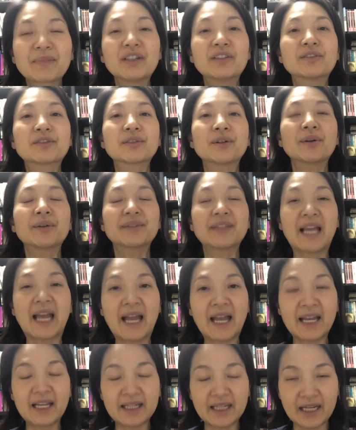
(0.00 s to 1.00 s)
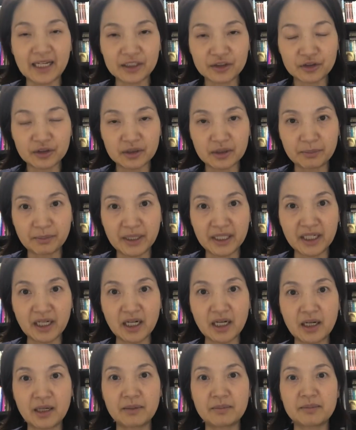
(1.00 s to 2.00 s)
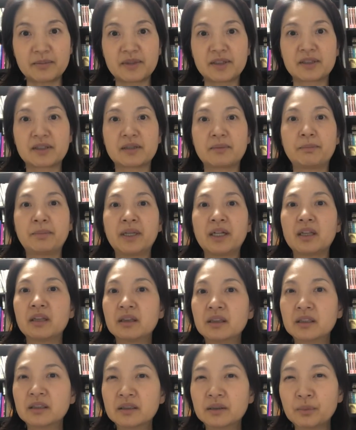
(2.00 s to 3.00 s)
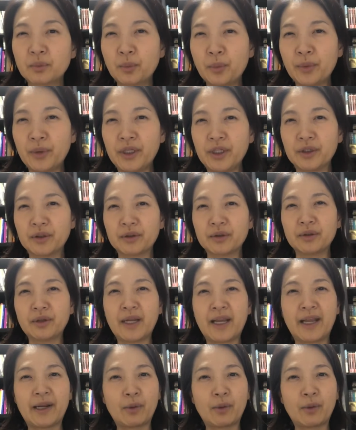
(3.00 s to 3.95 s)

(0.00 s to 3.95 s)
so that actually becomes a bit a little weird and